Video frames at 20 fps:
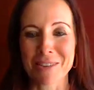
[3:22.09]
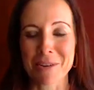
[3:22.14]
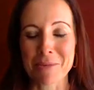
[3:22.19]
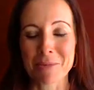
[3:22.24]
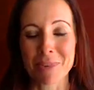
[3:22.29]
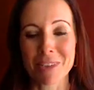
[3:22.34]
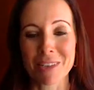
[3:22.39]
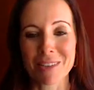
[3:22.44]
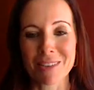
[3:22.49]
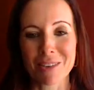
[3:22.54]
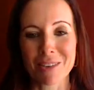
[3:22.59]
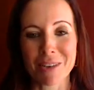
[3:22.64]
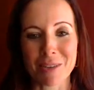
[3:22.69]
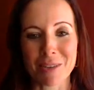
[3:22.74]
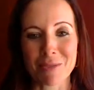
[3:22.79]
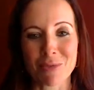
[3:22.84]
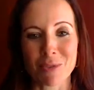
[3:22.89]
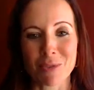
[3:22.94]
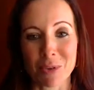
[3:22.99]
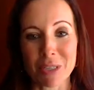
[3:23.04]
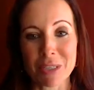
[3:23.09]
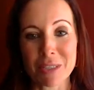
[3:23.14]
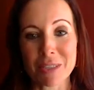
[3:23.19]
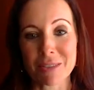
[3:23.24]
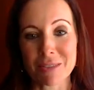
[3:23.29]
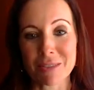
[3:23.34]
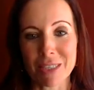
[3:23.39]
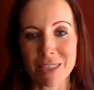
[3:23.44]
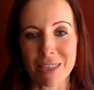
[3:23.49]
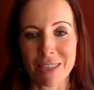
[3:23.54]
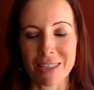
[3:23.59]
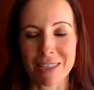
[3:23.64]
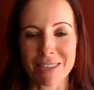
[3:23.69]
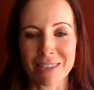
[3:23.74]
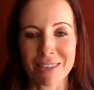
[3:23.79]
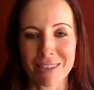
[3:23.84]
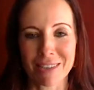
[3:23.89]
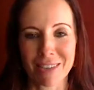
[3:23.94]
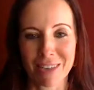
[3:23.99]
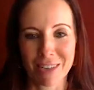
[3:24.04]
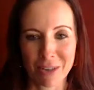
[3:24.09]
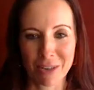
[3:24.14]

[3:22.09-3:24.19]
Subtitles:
So I'm really looking forward to it and